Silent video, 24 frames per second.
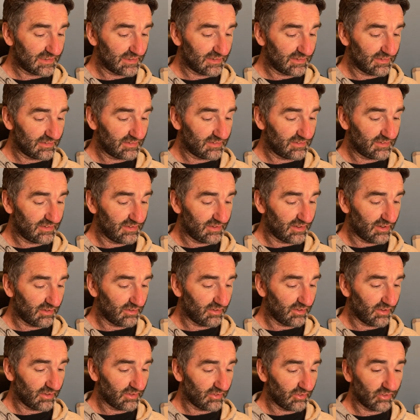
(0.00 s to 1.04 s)
And you know,
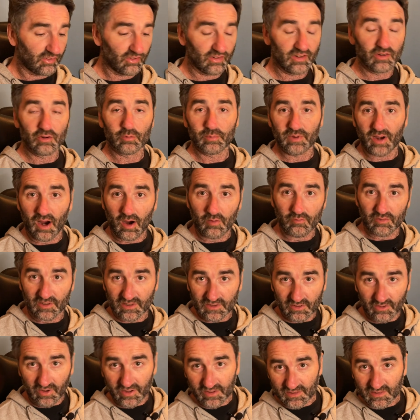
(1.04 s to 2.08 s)
I got a little bit
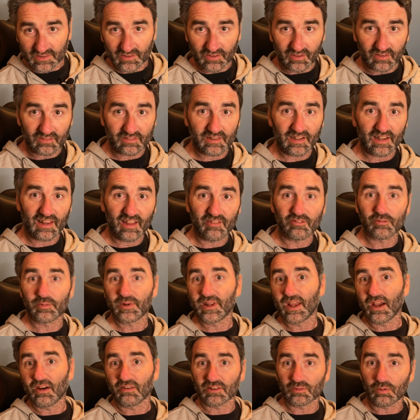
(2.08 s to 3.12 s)
overexcited and started telling
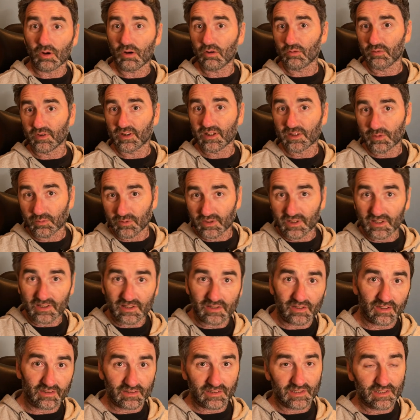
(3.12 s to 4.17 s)
everybody else, well, this is what this
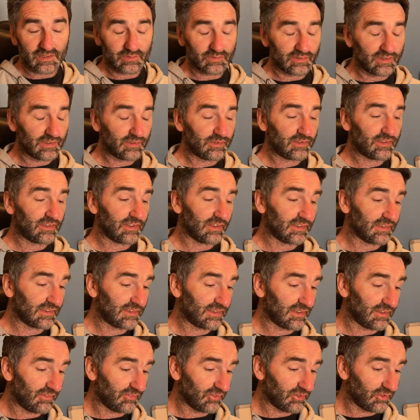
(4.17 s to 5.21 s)
does and this is what this does,
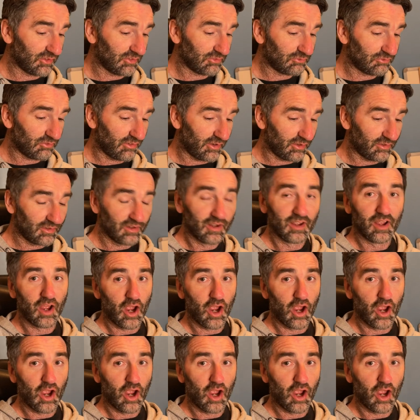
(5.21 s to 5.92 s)
so I've got to try and